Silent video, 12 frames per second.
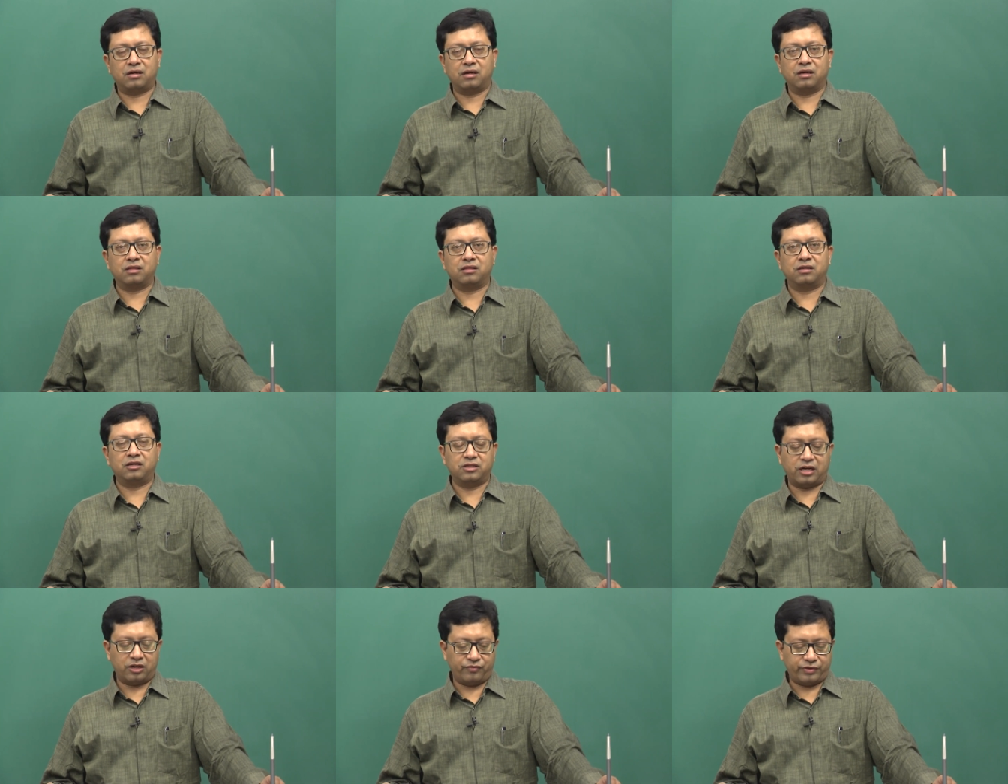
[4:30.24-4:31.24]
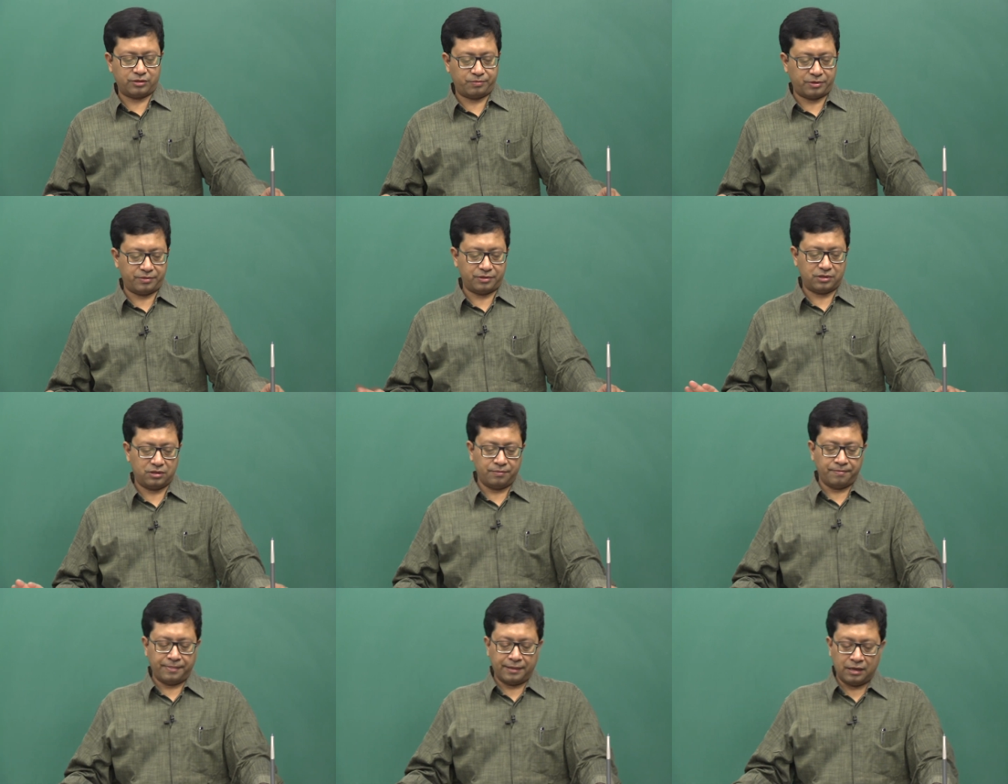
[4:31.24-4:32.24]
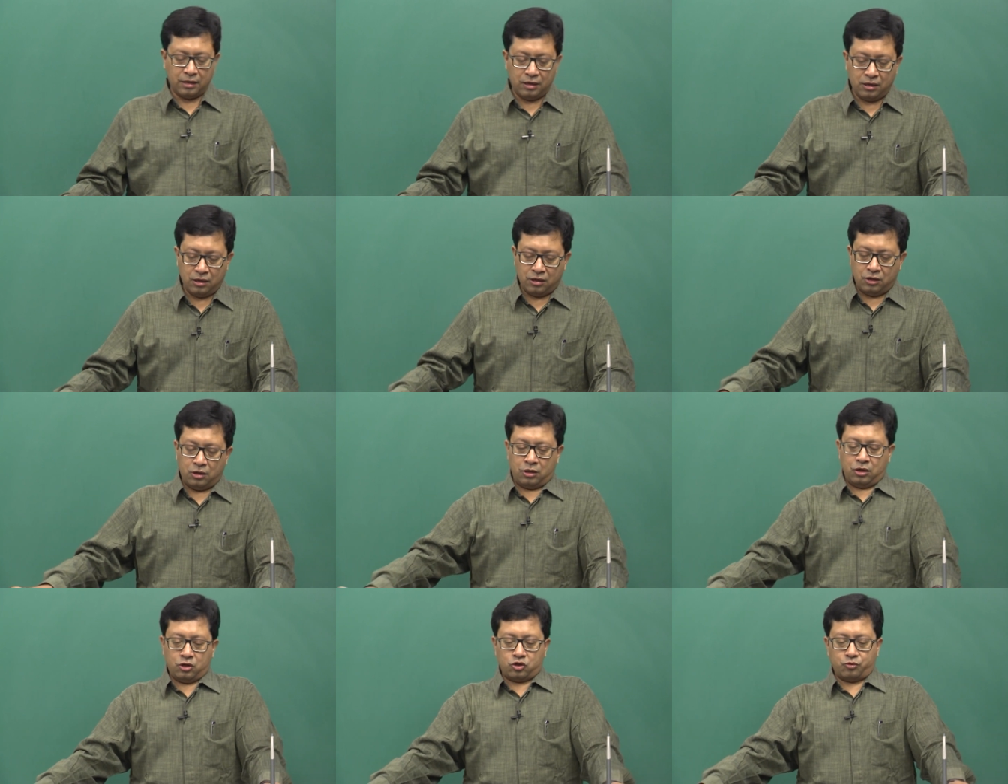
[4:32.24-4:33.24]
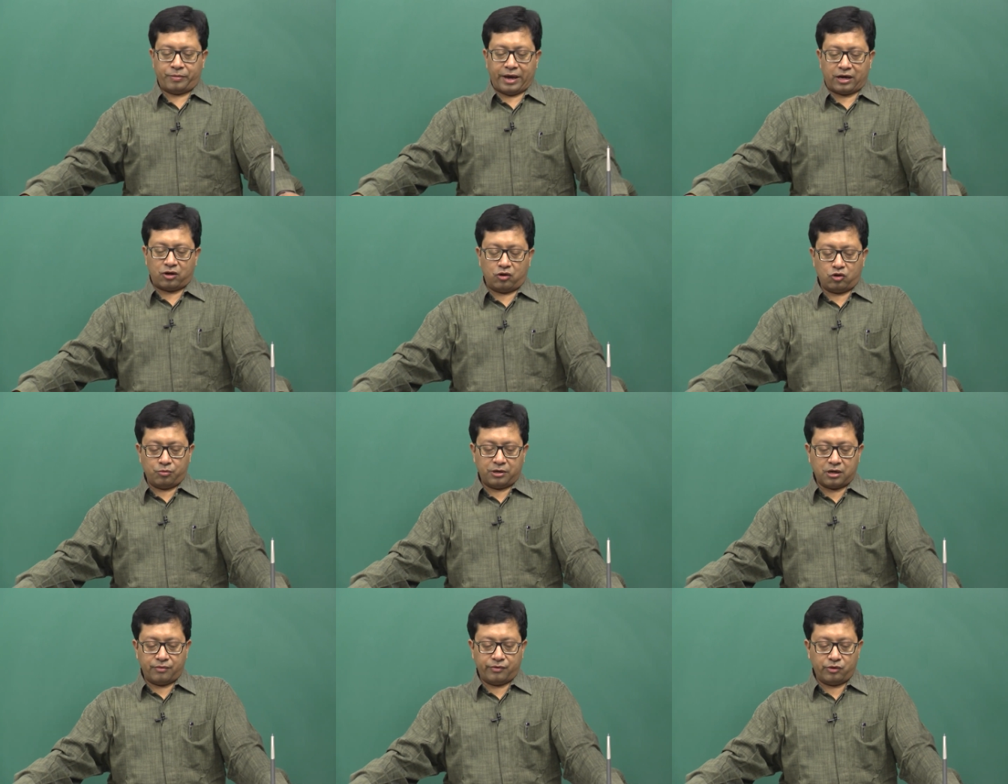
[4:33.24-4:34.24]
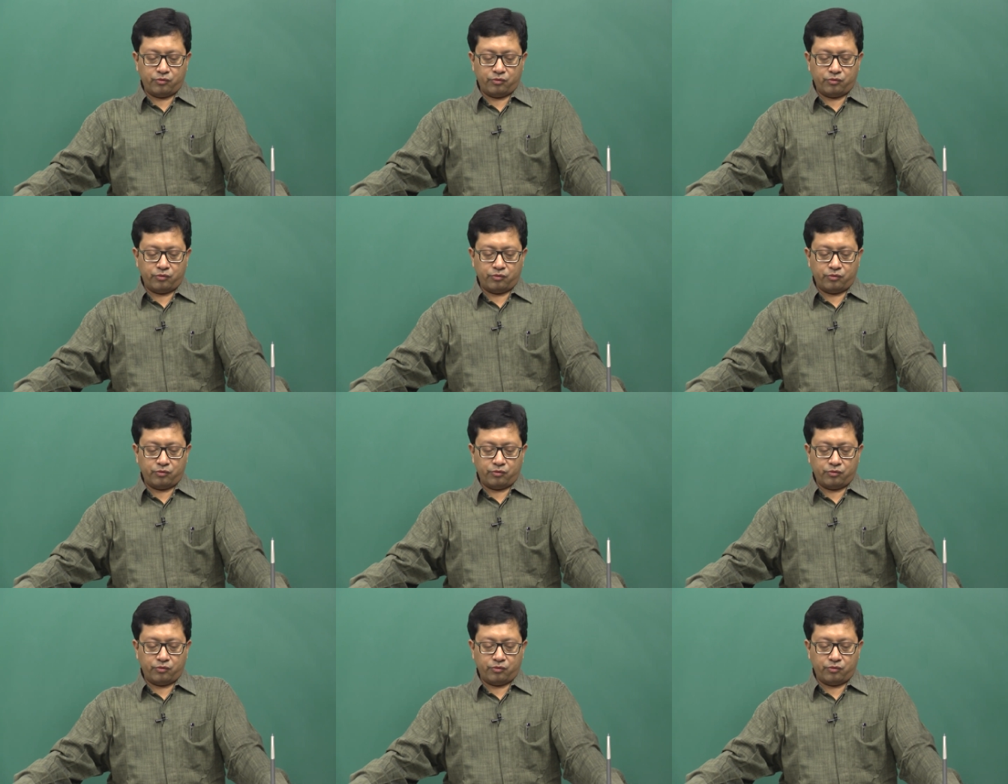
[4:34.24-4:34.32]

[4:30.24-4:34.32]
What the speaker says: the design of experiments. So, background to be covered